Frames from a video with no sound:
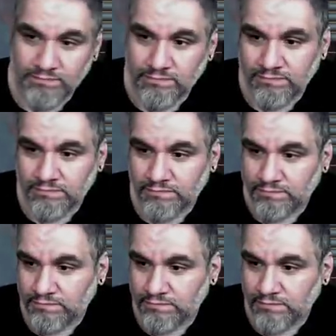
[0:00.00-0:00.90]
Okay.
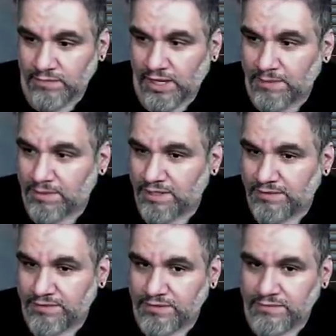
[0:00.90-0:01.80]
I
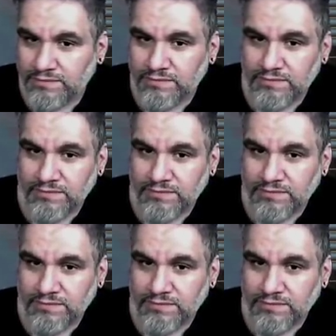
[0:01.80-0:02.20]
believe you.